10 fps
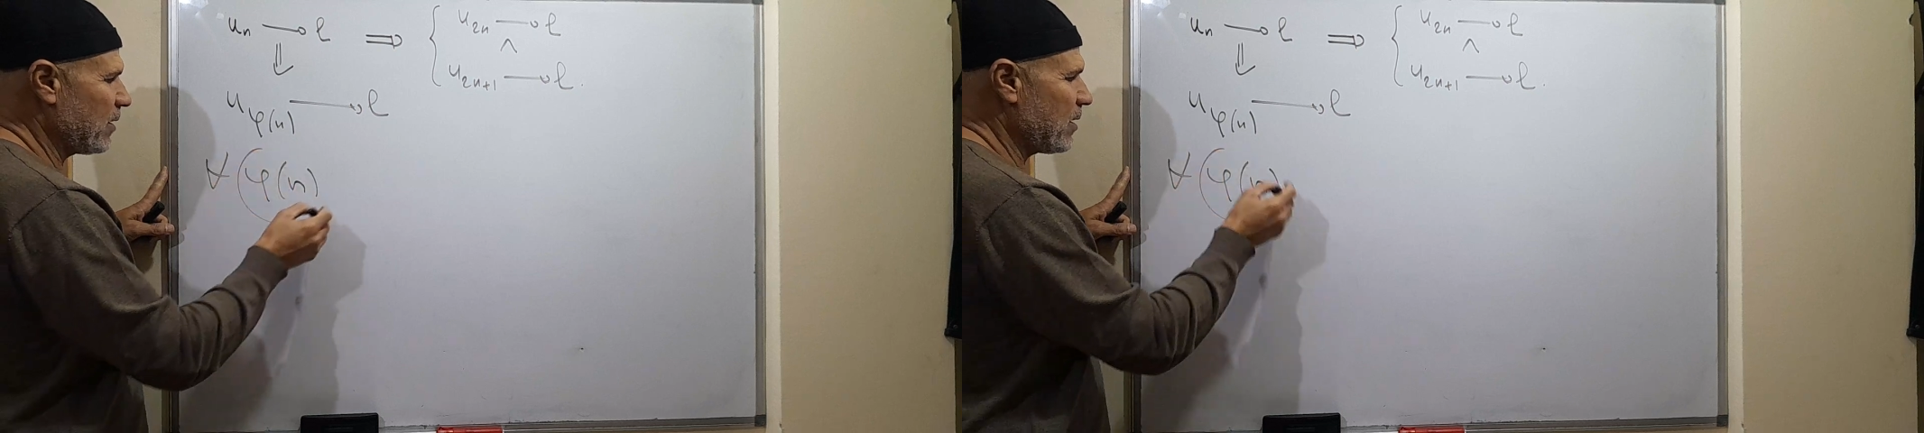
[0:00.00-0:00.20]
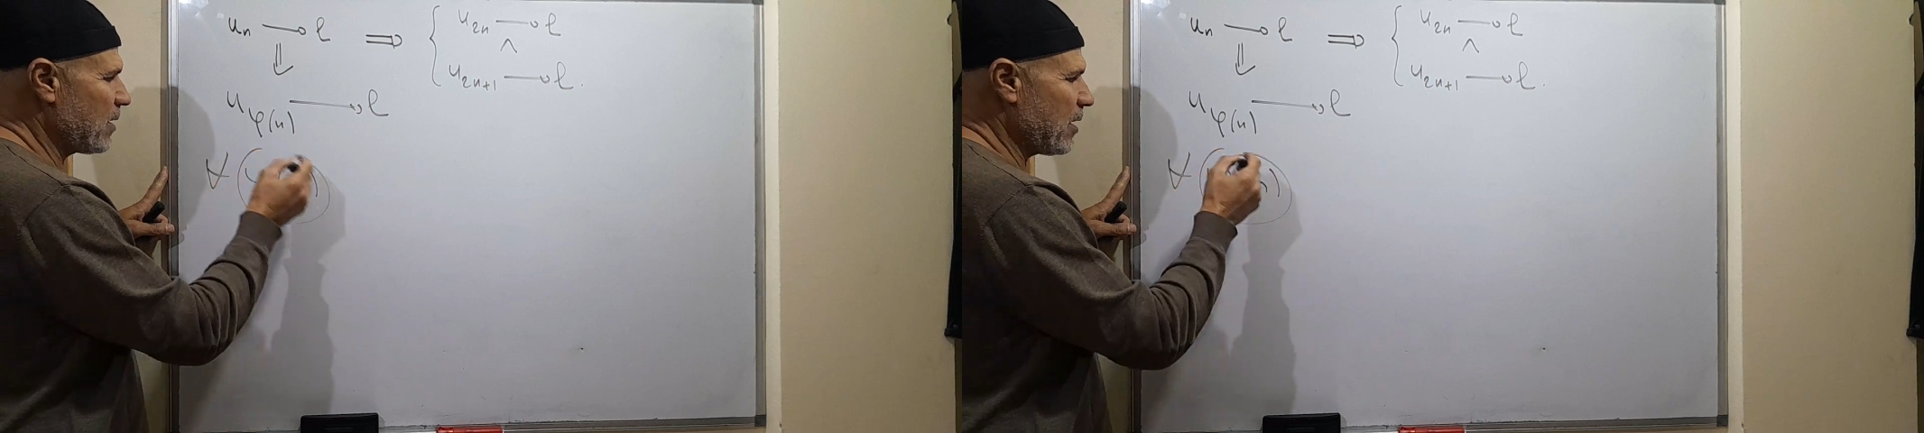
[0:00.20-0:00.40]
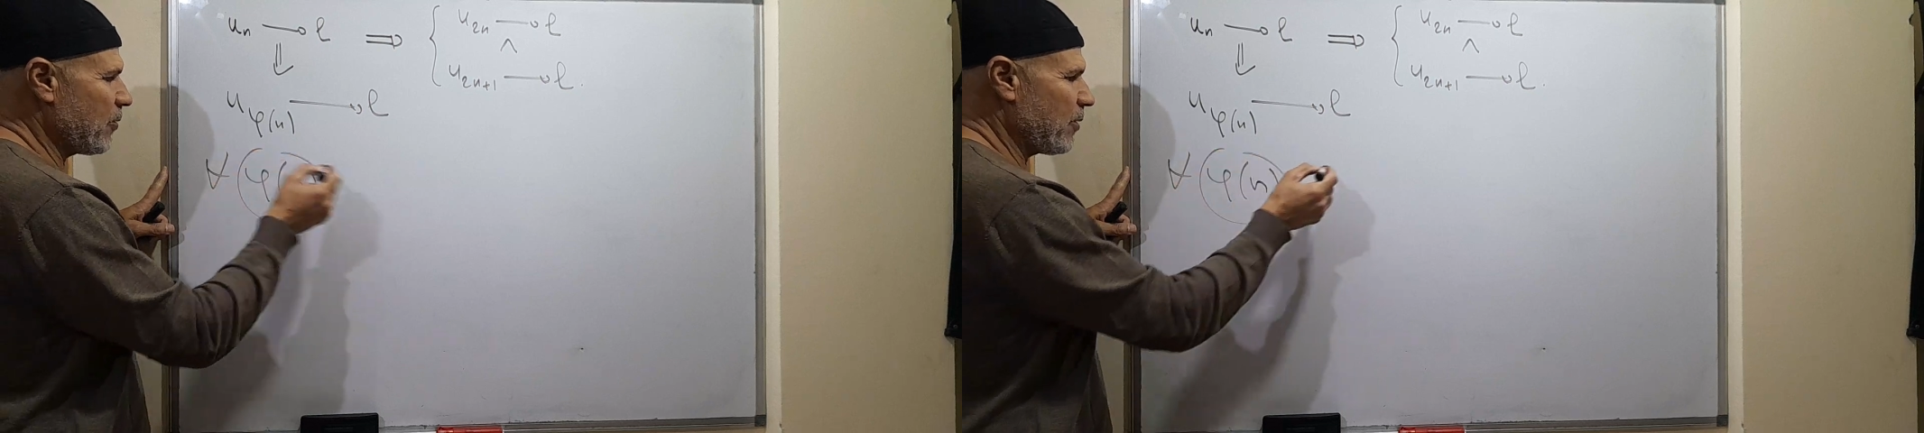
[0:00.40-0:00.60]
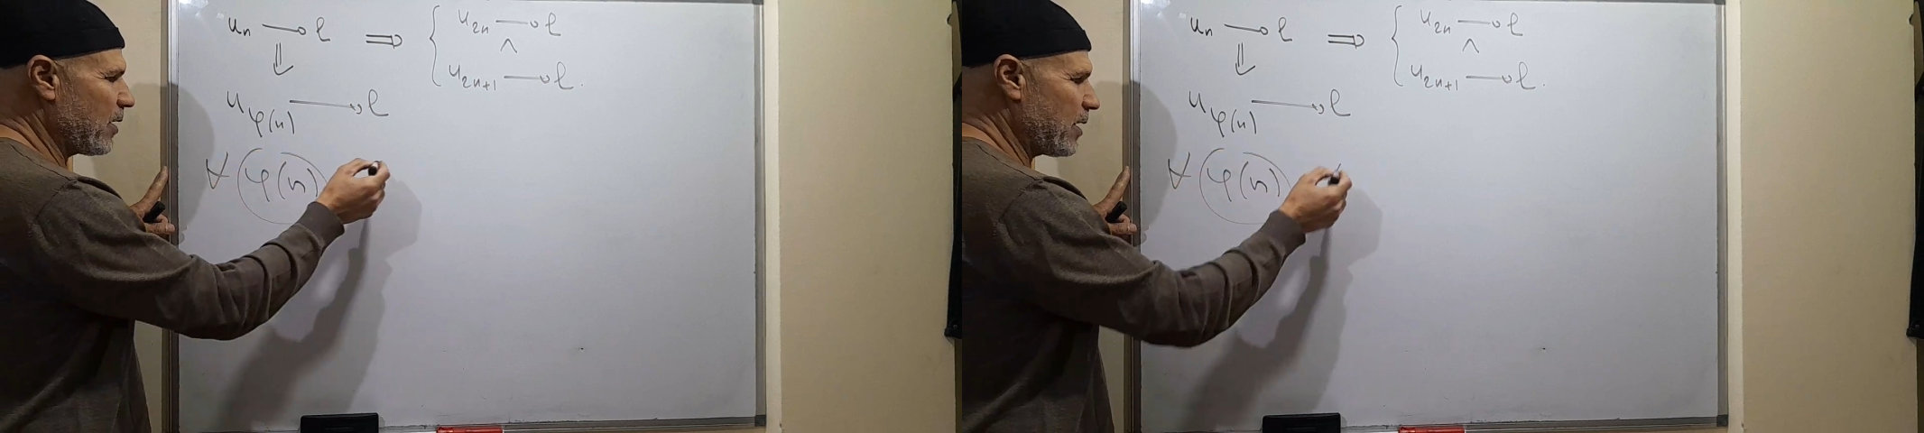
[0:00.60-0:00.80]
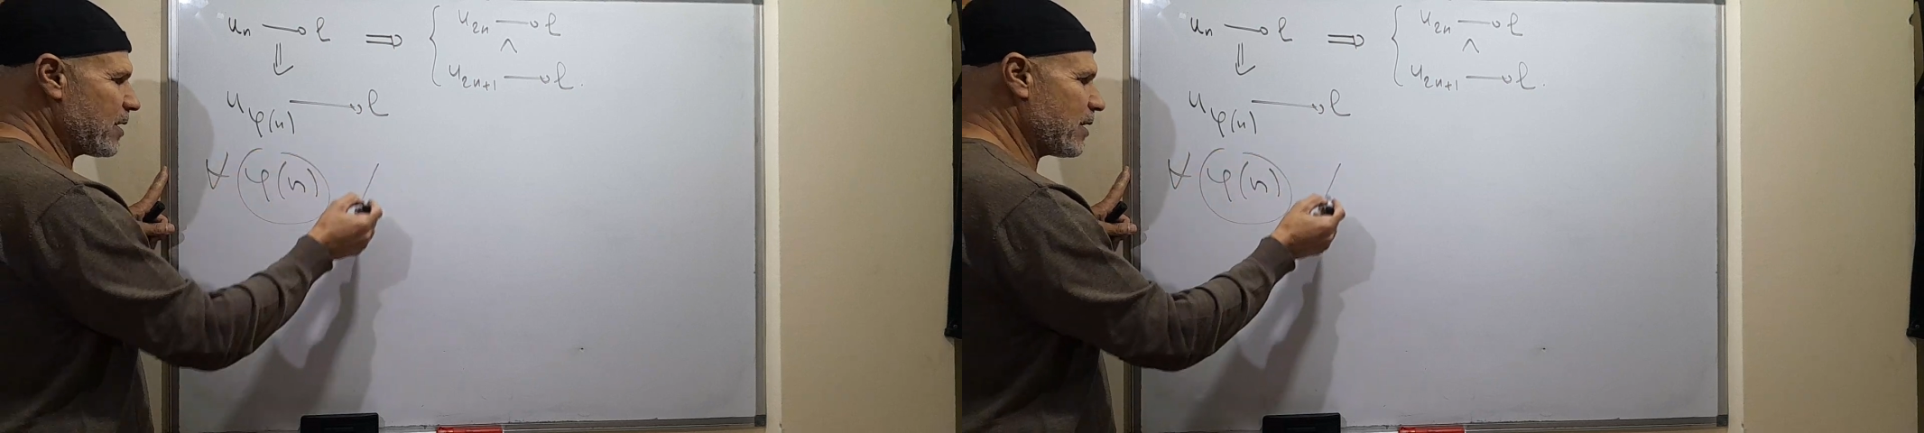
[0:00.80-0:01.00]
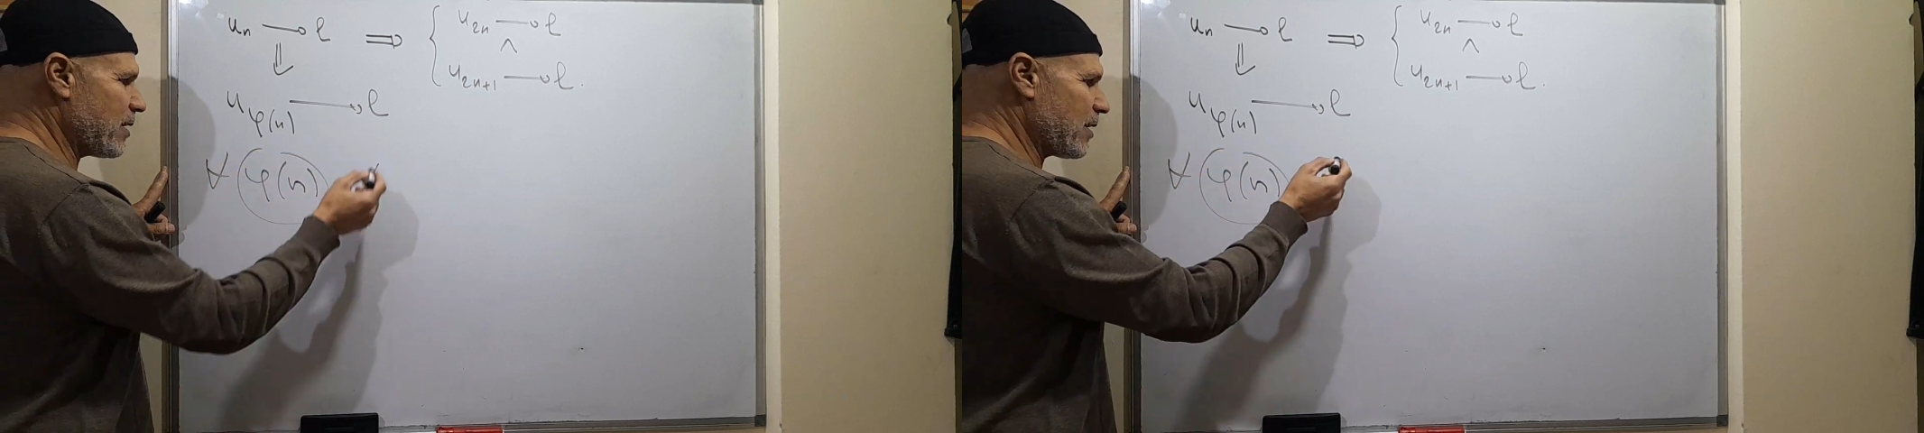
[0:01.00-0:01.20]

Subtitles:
so this is